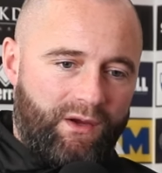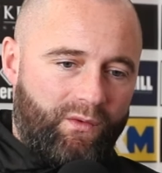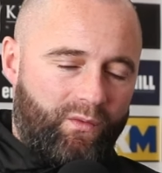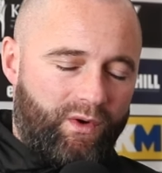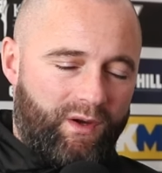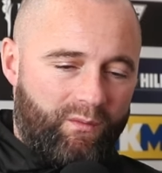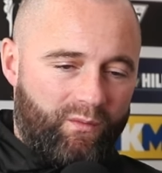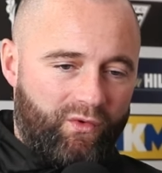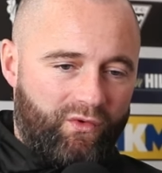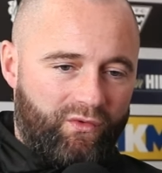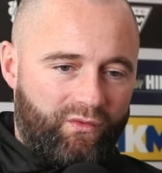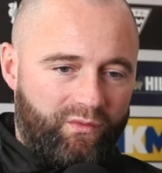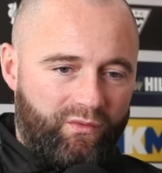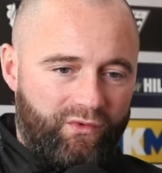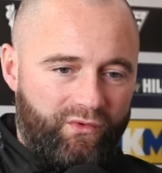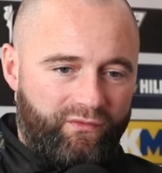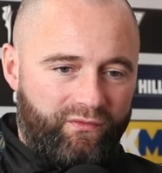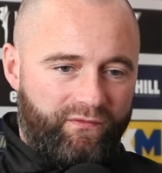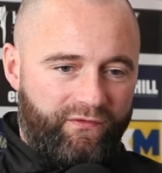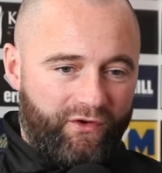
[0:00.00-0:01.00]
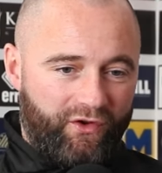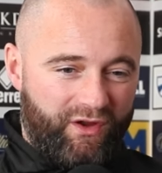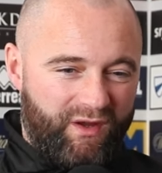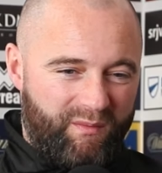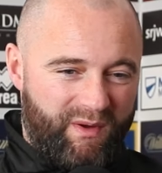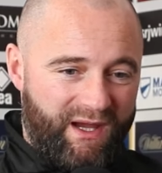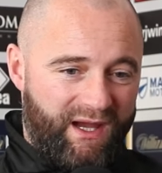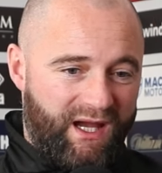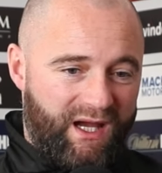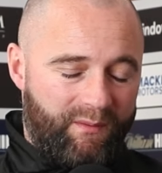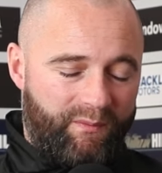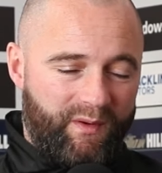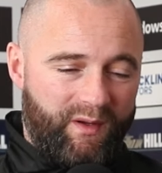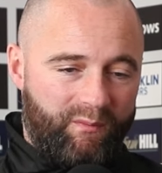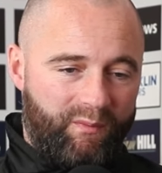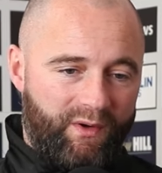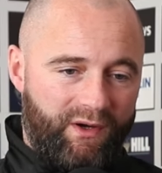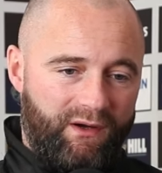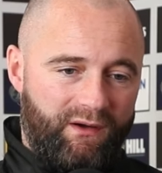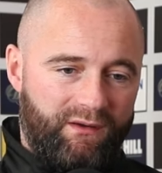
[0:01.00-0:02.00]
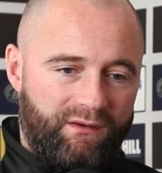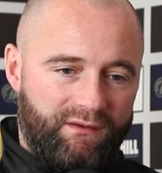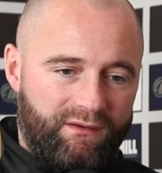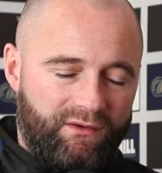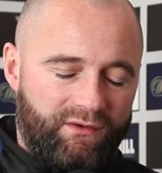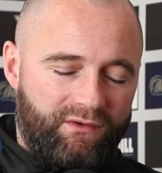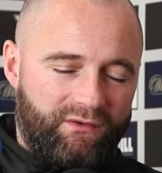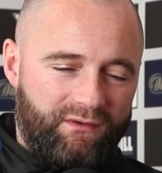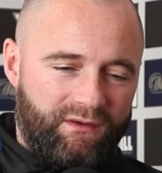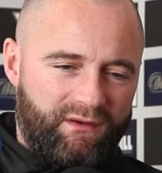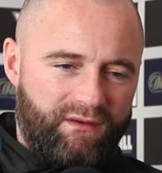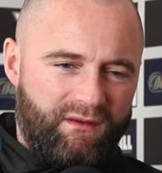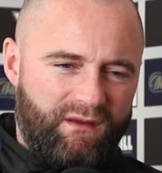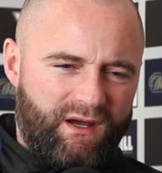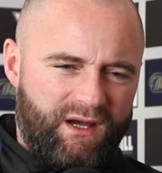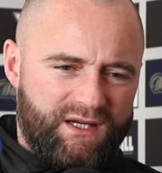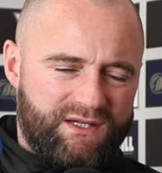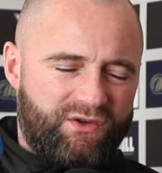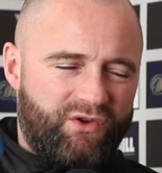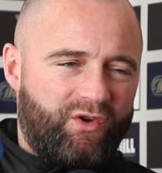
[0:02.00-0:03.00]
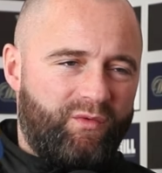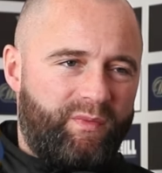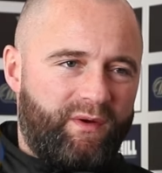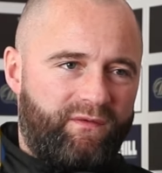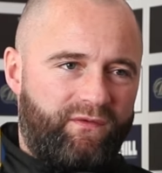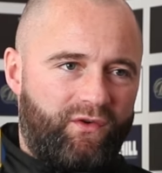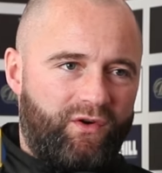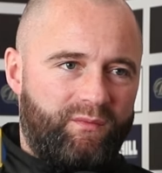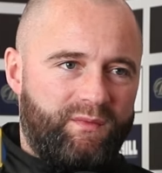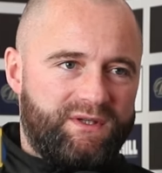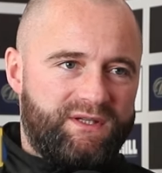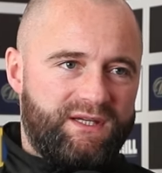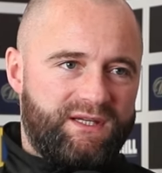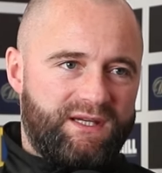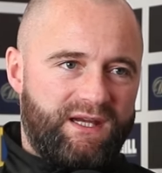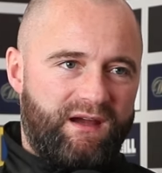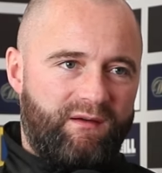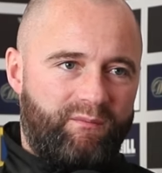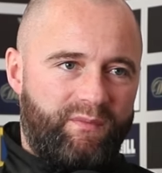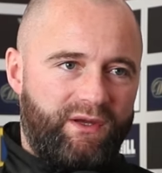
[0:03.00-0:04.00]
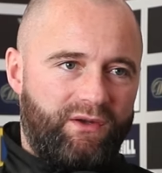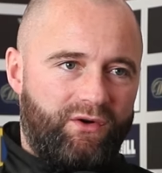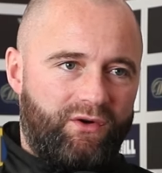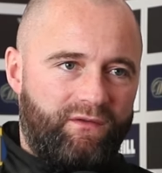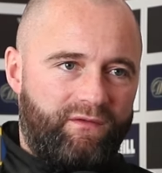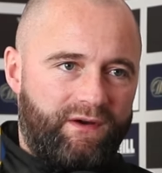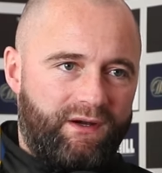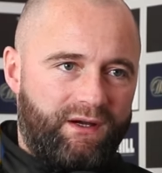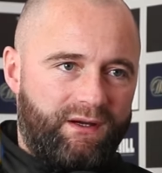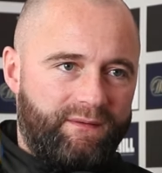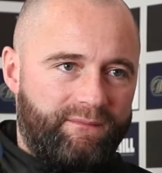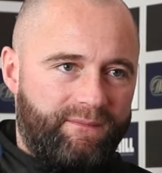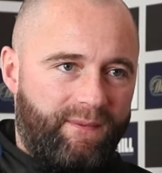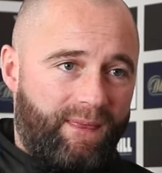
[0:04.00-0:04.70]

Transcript: when we'll fully be happy. But you know, the last two performances have been of